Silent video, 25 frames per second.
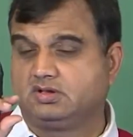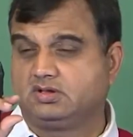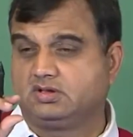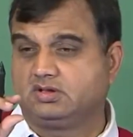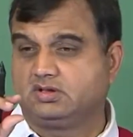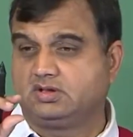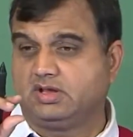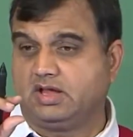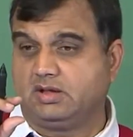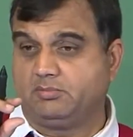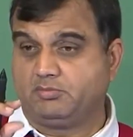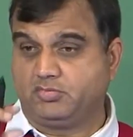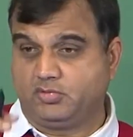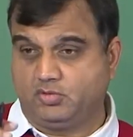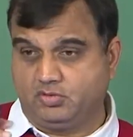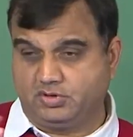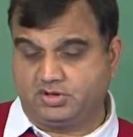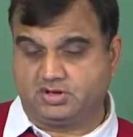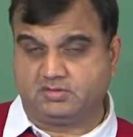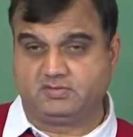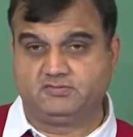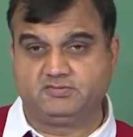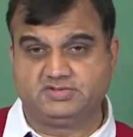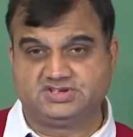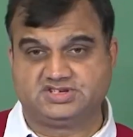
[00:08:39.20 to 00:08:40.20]
the
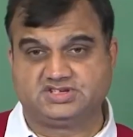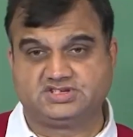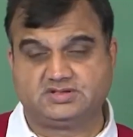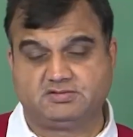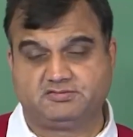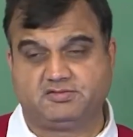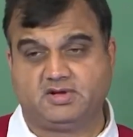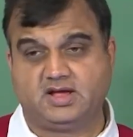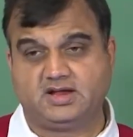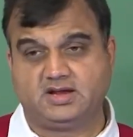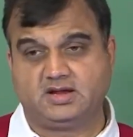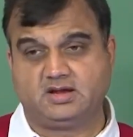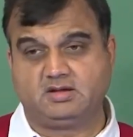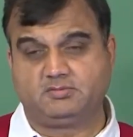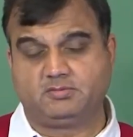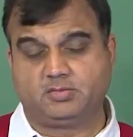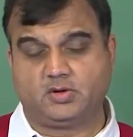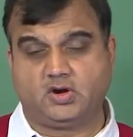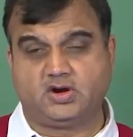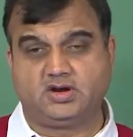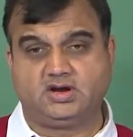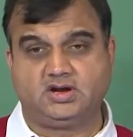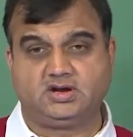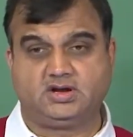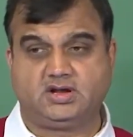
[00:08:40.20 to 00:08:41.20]
boat, which is the final
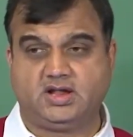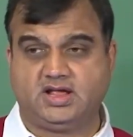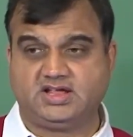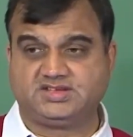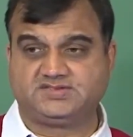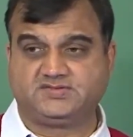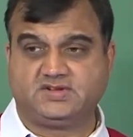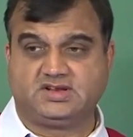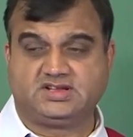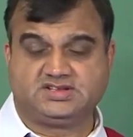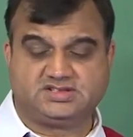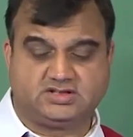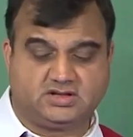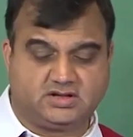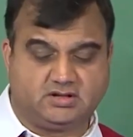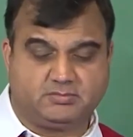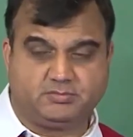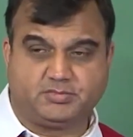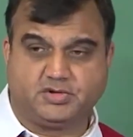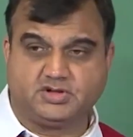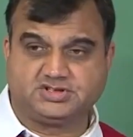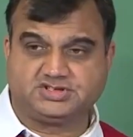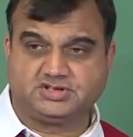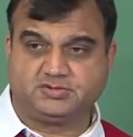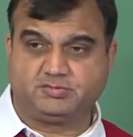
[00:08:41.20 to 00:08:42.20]
product, as well as the
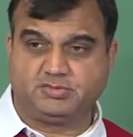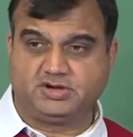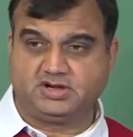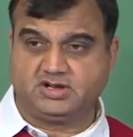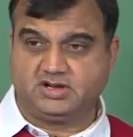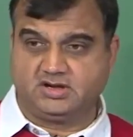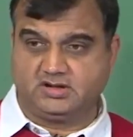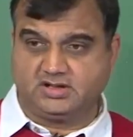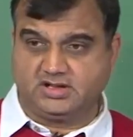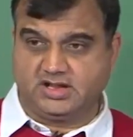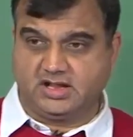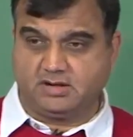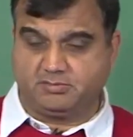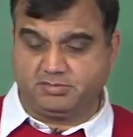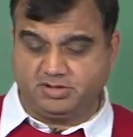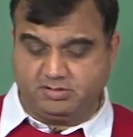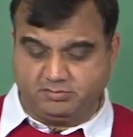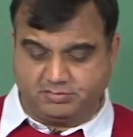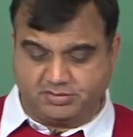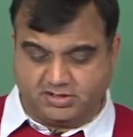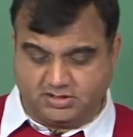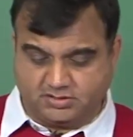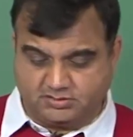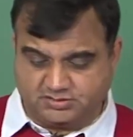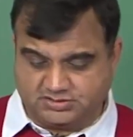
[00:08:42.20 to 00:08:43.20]
composite material, they are being
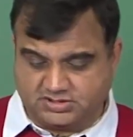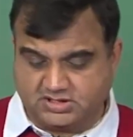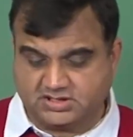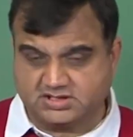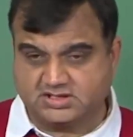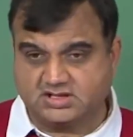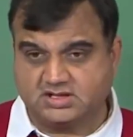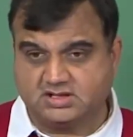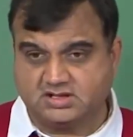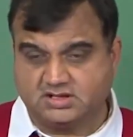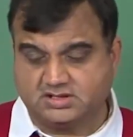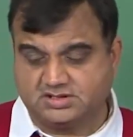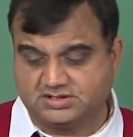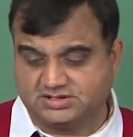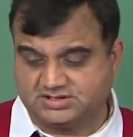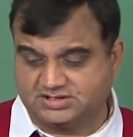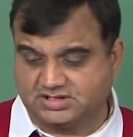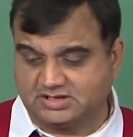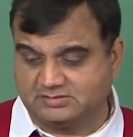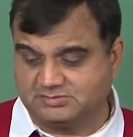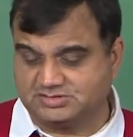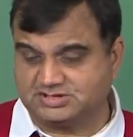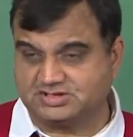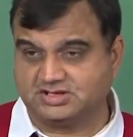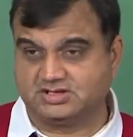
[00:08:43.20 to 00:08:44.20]
produced at the
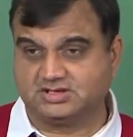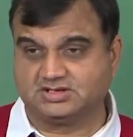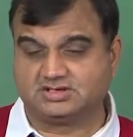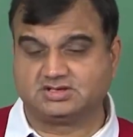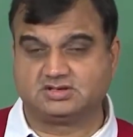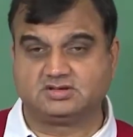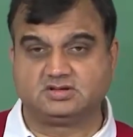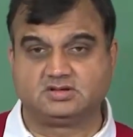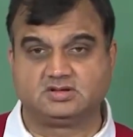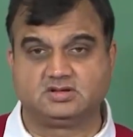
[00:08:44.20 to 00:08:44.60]
same stage.